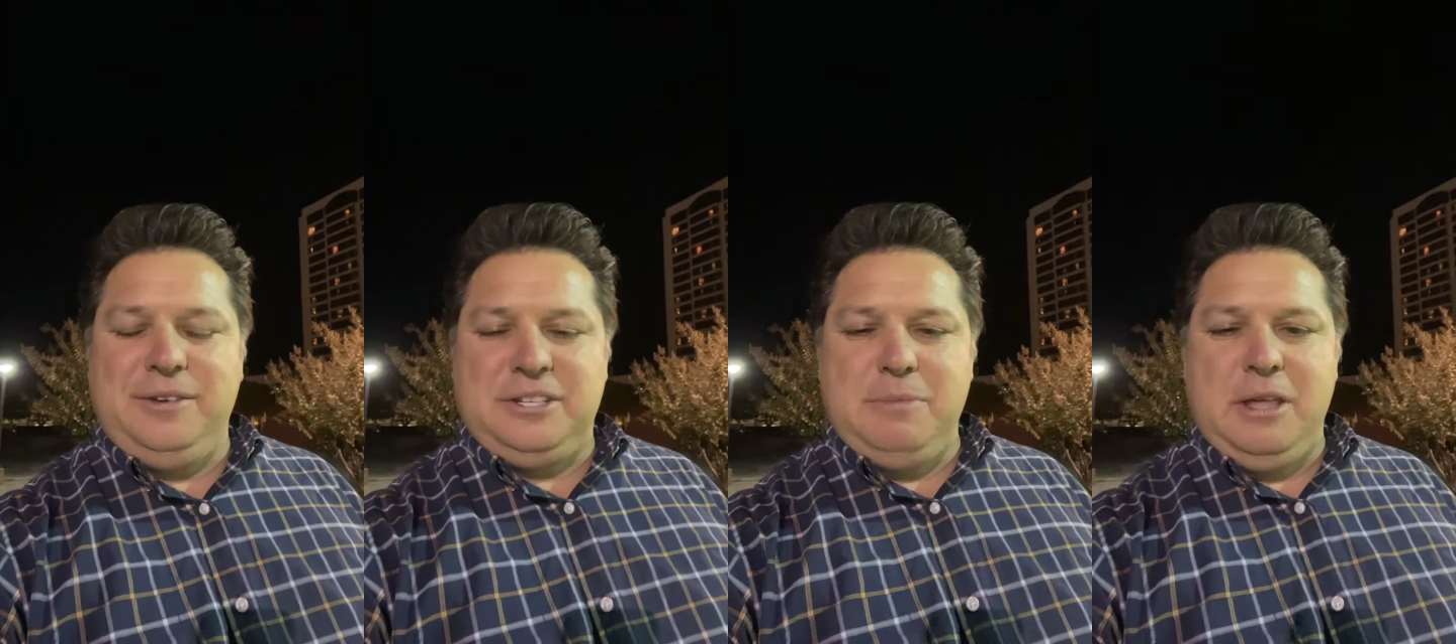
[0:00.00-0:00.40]

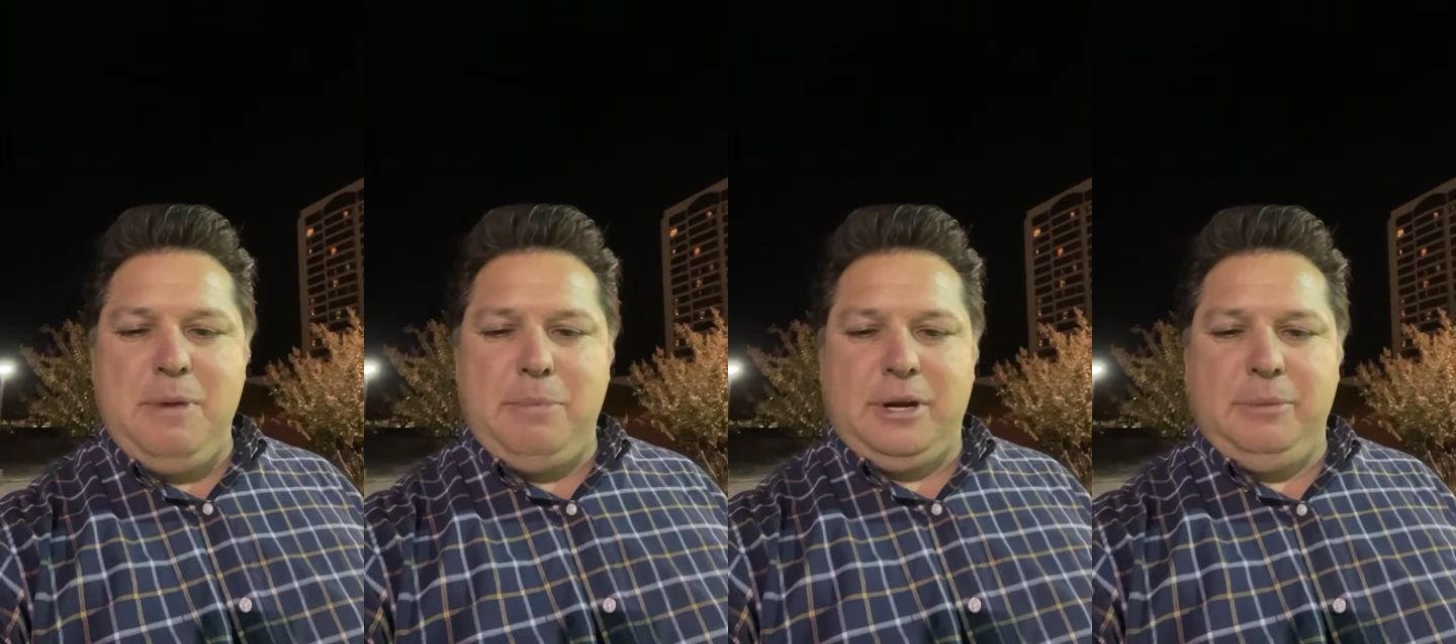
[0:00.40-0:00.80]
And some other
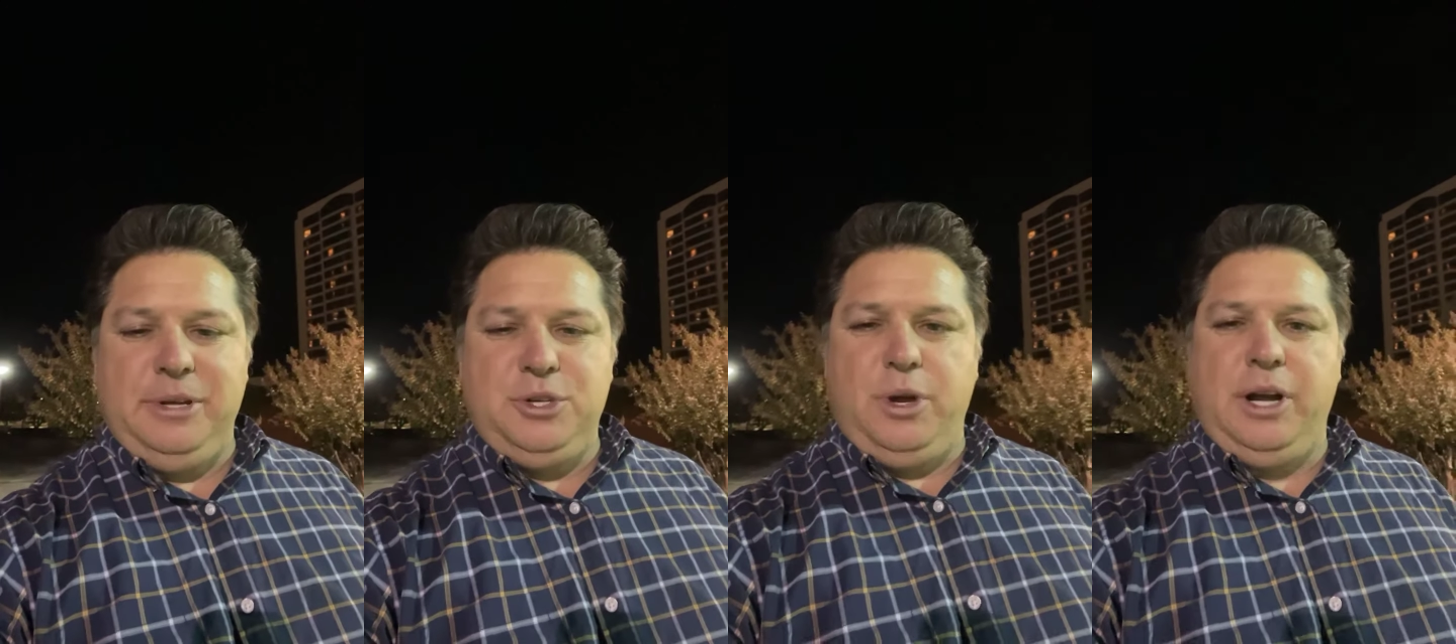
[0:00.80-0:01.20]
people are going
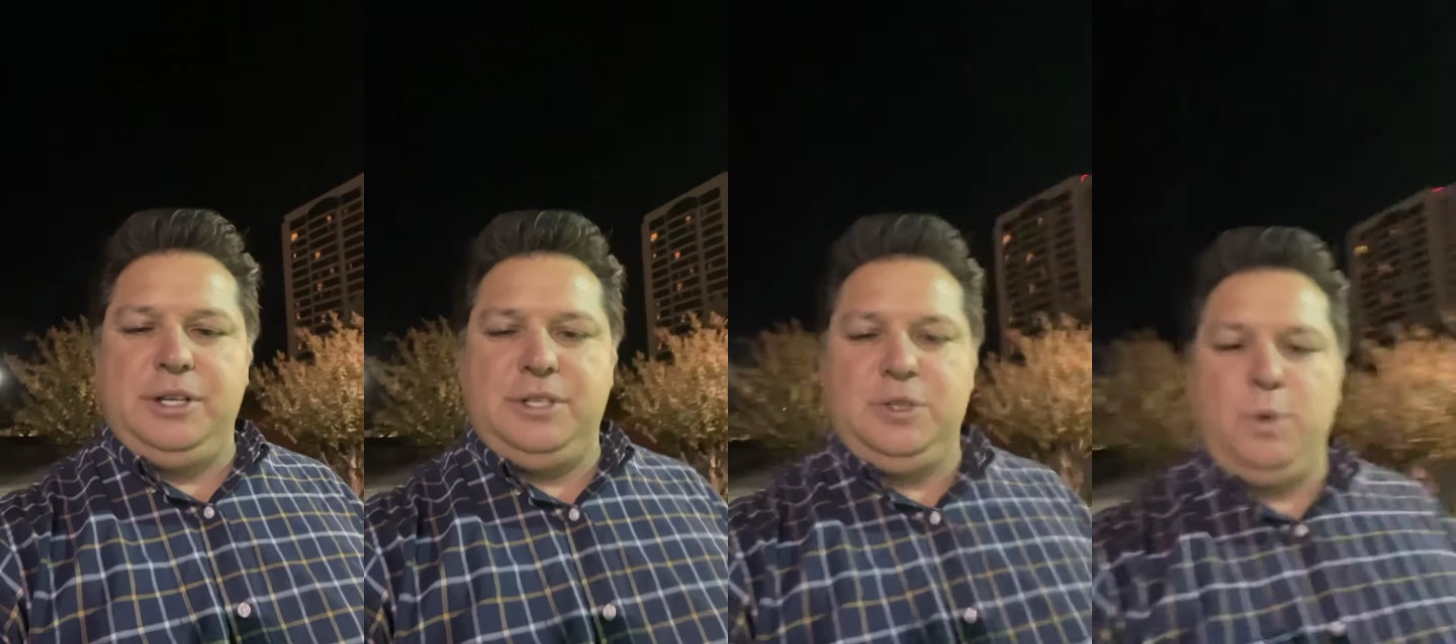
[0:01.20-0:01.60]
to be joining
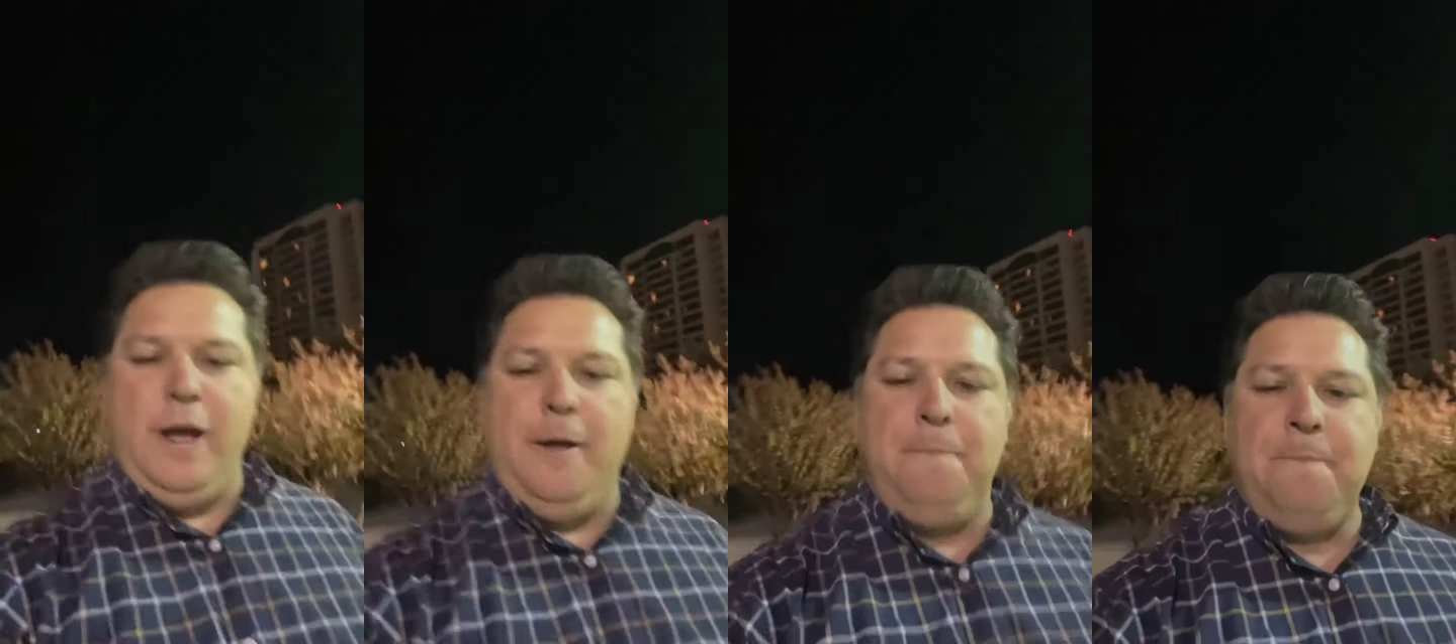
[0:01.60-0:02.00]
us as well.